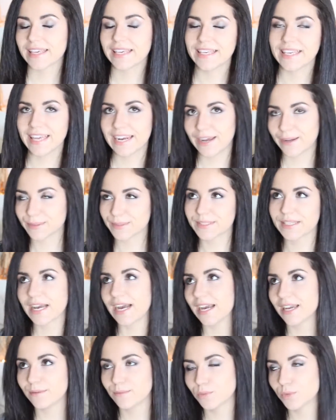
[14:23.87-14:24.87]
get
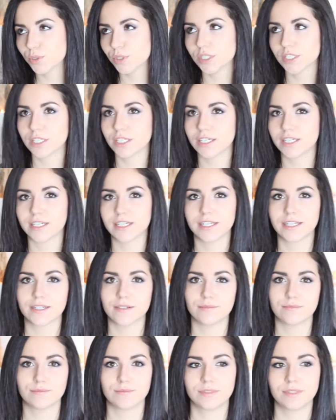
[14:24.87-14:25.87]
outside more,
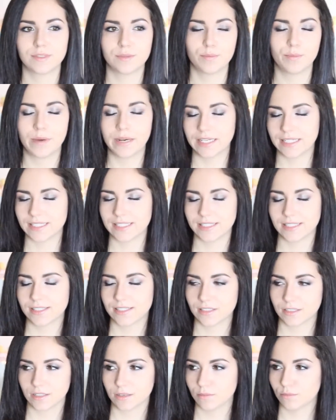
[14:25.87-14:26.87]
buddy
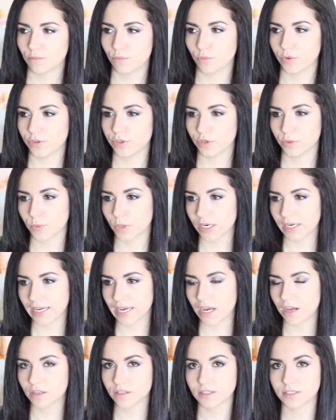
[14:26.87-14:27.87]
system with your
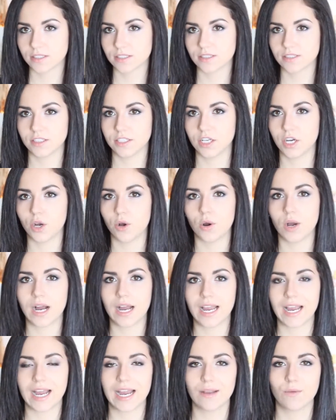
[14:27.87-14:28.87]
workouts. You know,
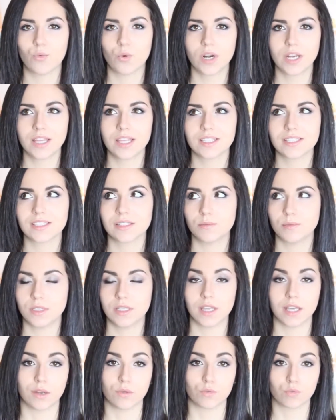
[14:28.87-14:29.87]
I wanted this to be
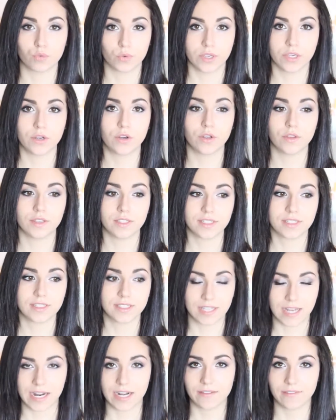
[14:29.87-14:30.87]
like real. This
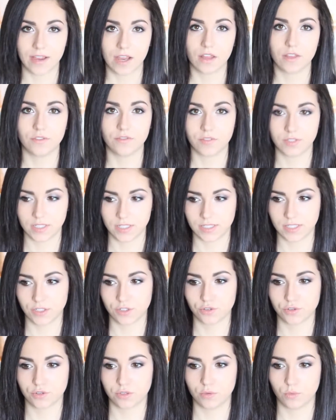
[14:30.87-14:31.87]
is kind of how the fitness
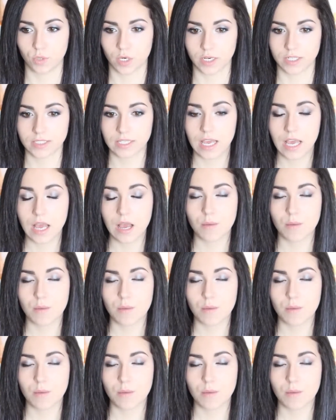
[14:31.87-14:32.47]
industry works.